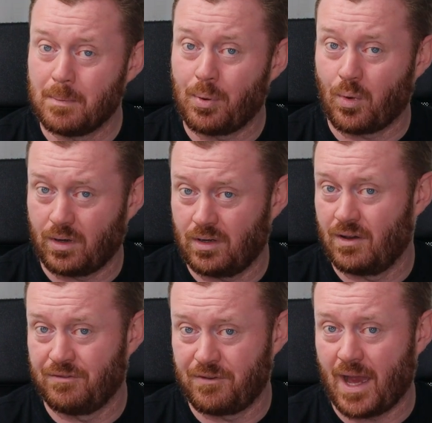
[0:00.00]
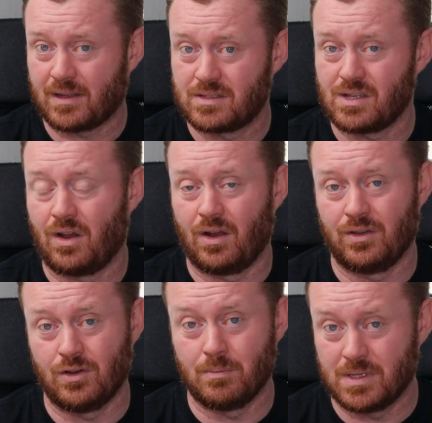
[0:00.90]
important effects
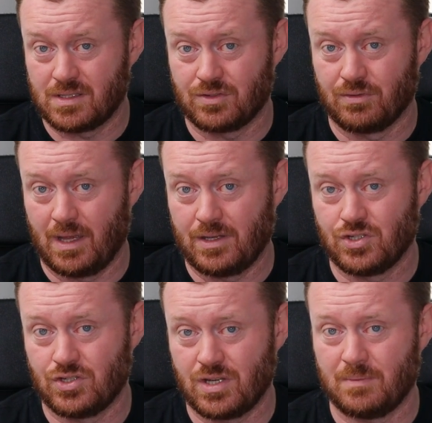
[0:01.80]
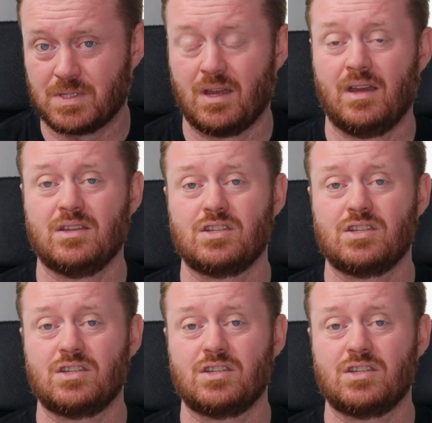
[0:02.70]
on your business relationships.